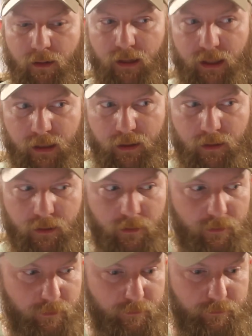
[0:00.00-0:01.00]
The
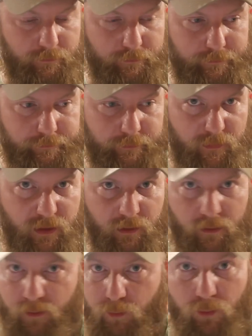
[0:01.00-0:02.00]

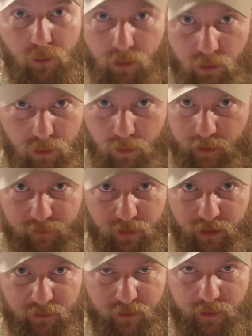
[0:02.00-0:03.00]
ruler,
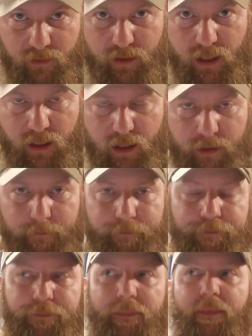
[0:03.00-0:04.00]
whoever it is at the time,
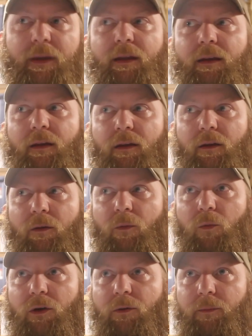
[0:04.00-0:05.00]

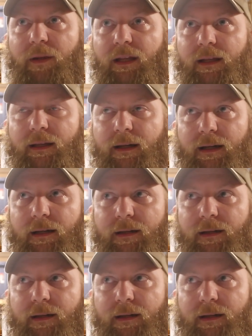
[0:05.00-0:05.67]
will be